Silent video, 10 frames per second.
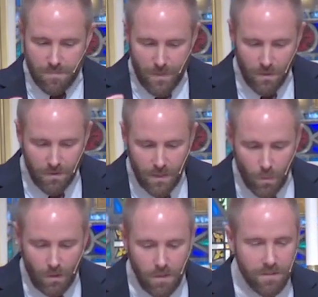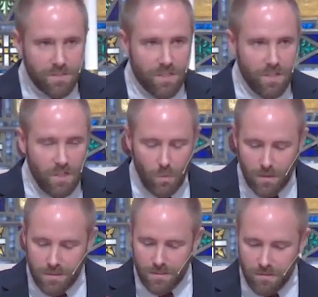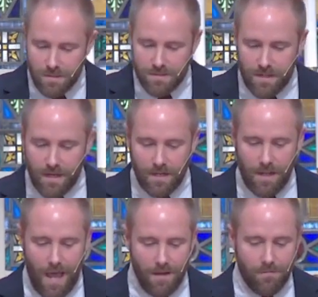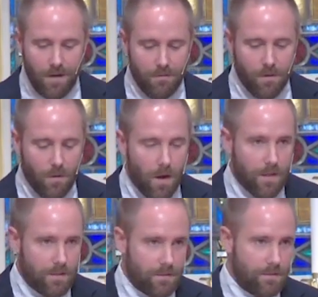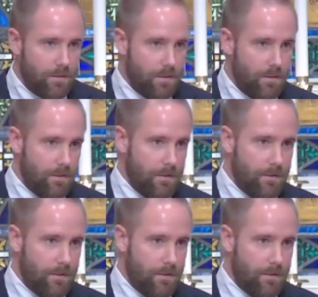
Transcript: This building will continue until the second advent of Christ